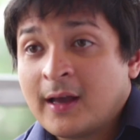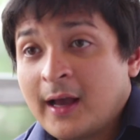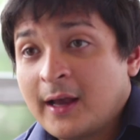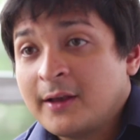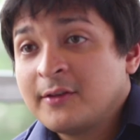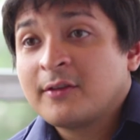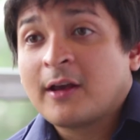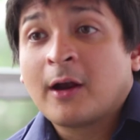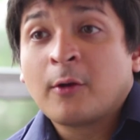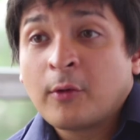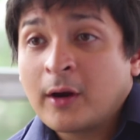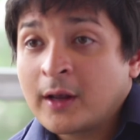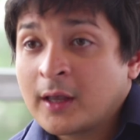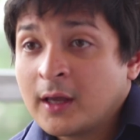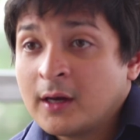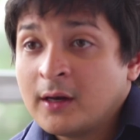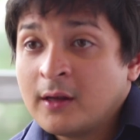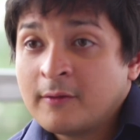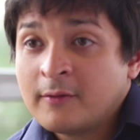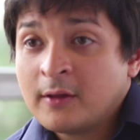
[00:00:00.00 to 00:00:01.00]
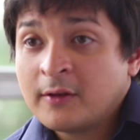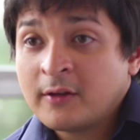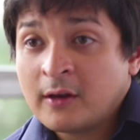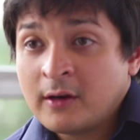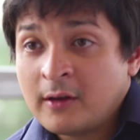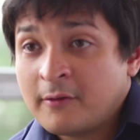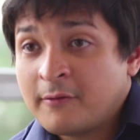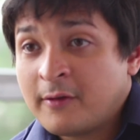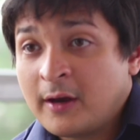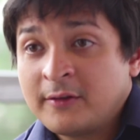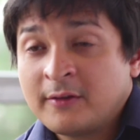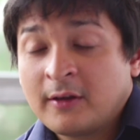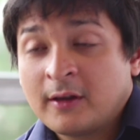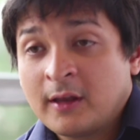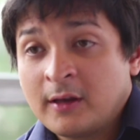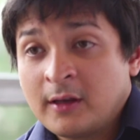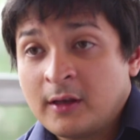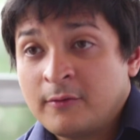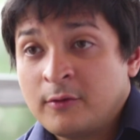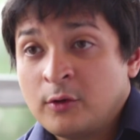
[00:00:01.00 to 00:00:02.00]
Guys, I reckon if there's any advice I
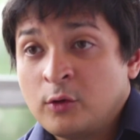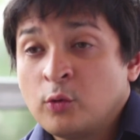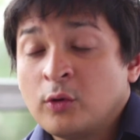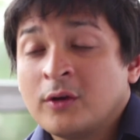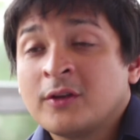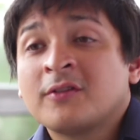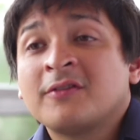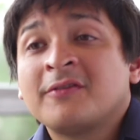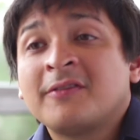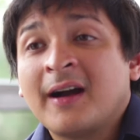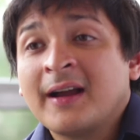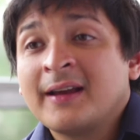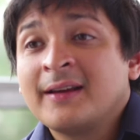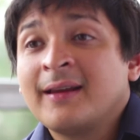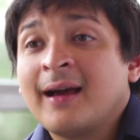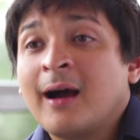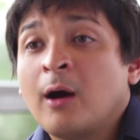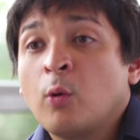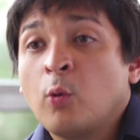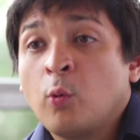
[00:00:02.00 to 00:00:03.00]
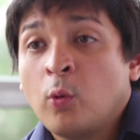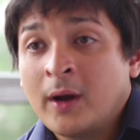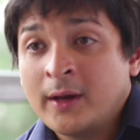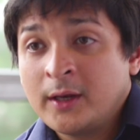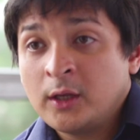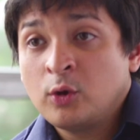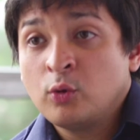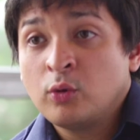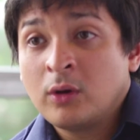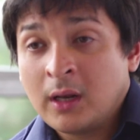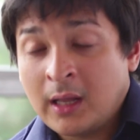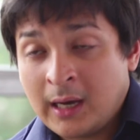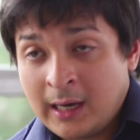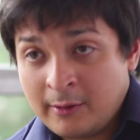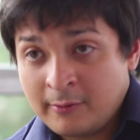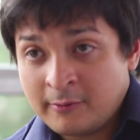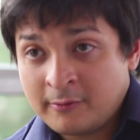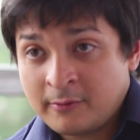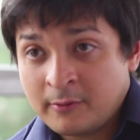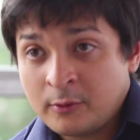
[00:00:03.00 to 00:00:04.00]
can give you is find out what you
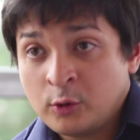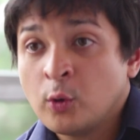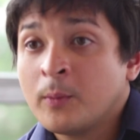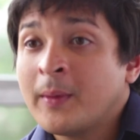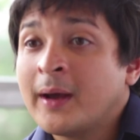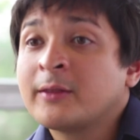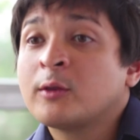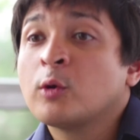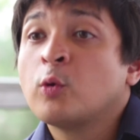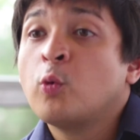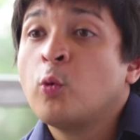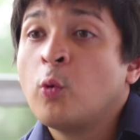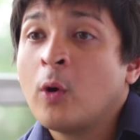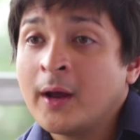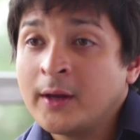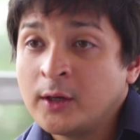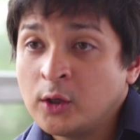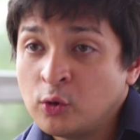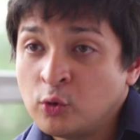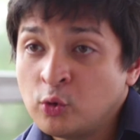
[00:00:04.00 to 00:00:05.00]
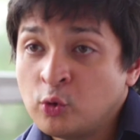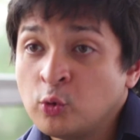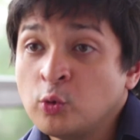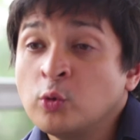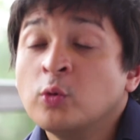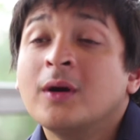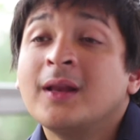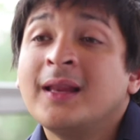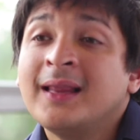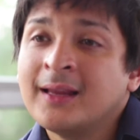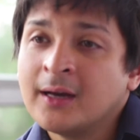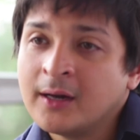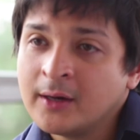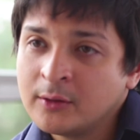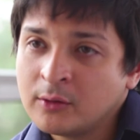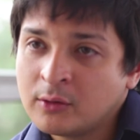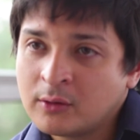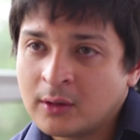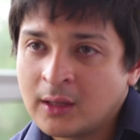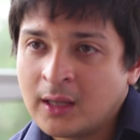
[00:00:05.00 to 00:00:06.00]
love. No matter what you do,
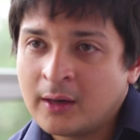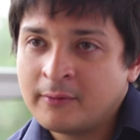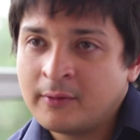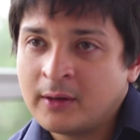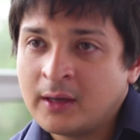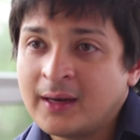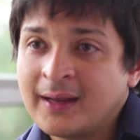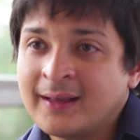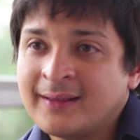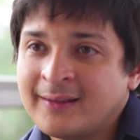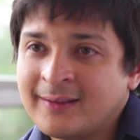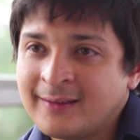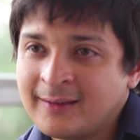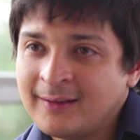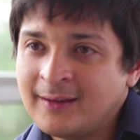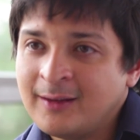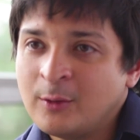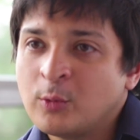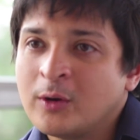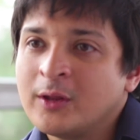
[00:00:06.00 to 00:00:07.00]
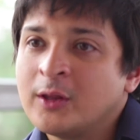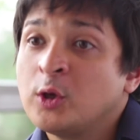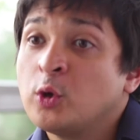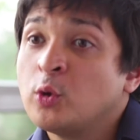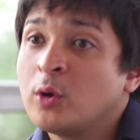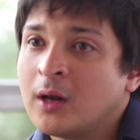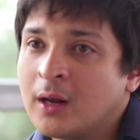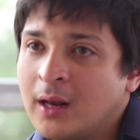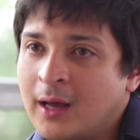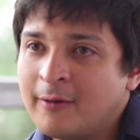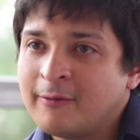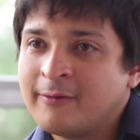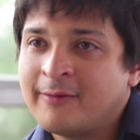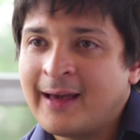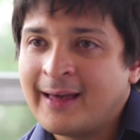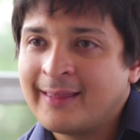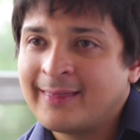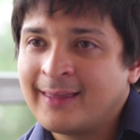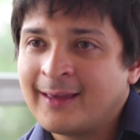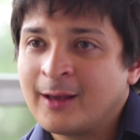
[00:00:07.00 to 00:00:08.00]
learn to love it and see whether you love
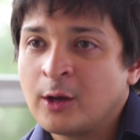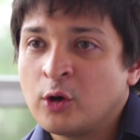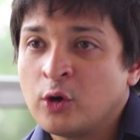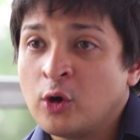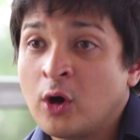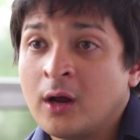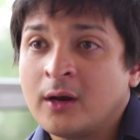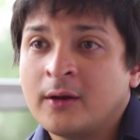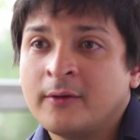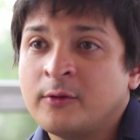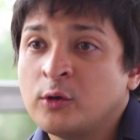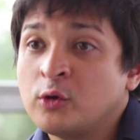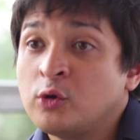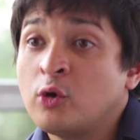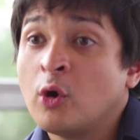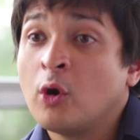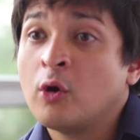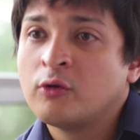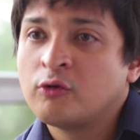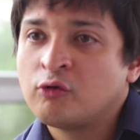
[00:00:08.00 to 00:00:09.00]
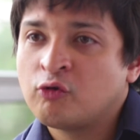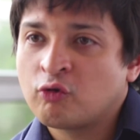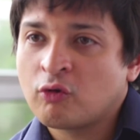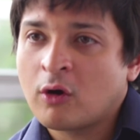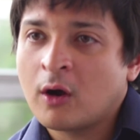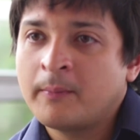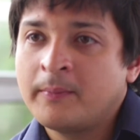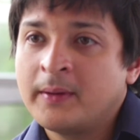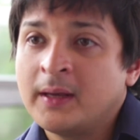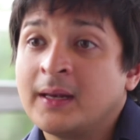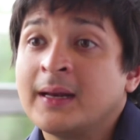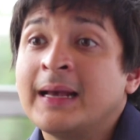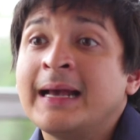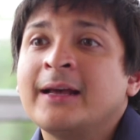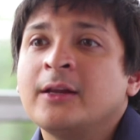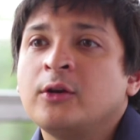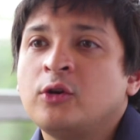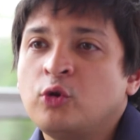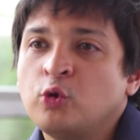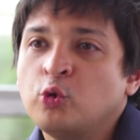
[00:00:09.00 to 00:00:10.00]
that thing or not. If you don't, drop it,
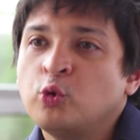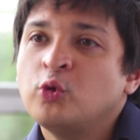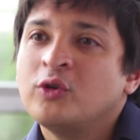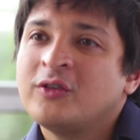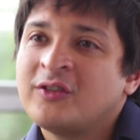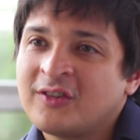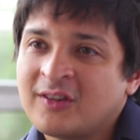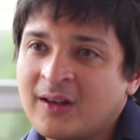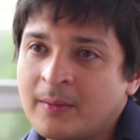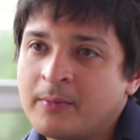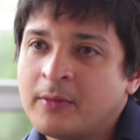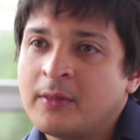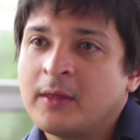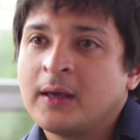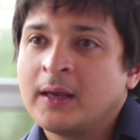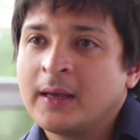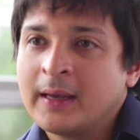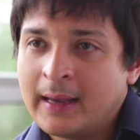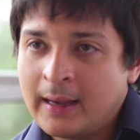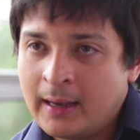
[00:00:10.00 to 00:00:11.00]
do something